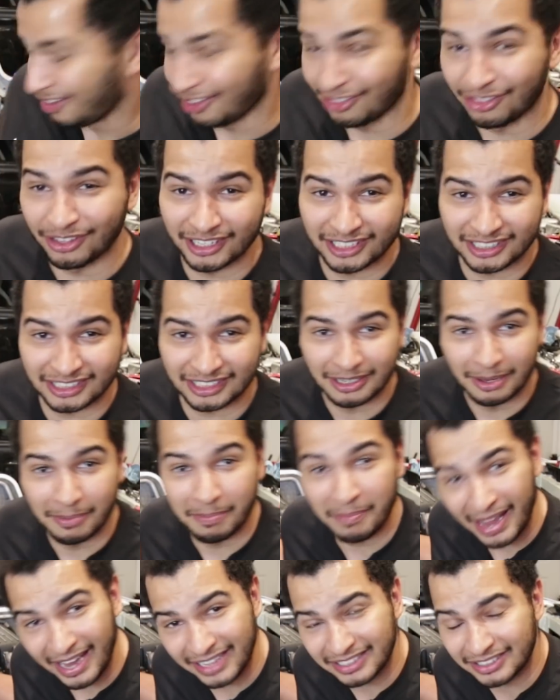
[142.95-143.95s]
this
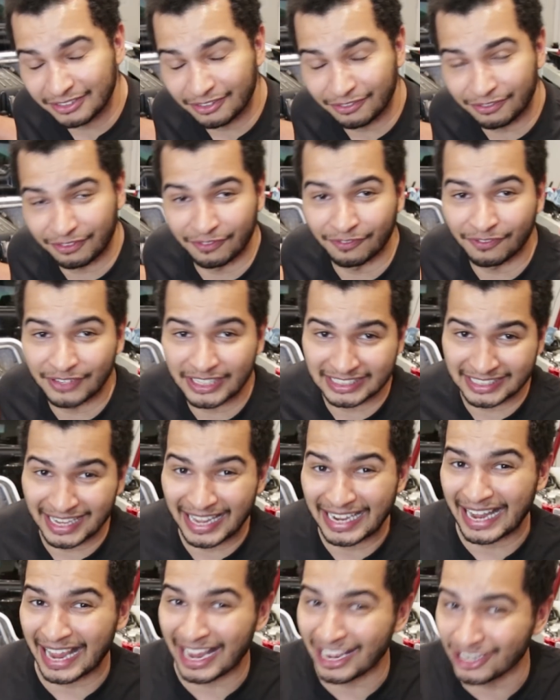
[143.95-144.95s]
massive
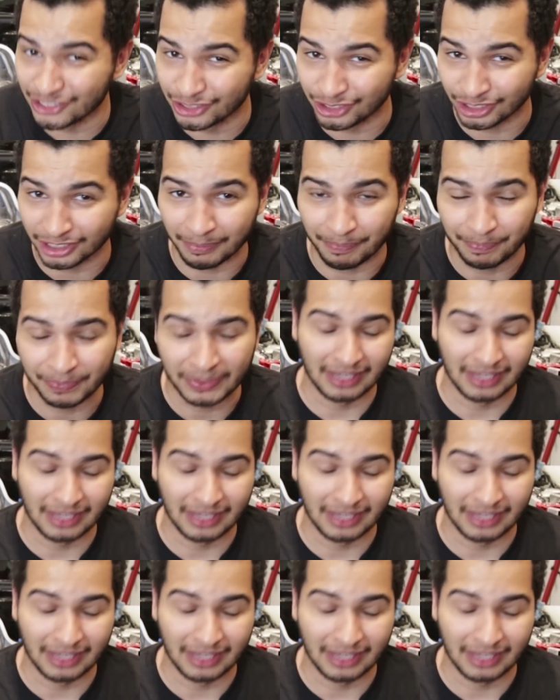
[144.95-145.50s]
V10 engine.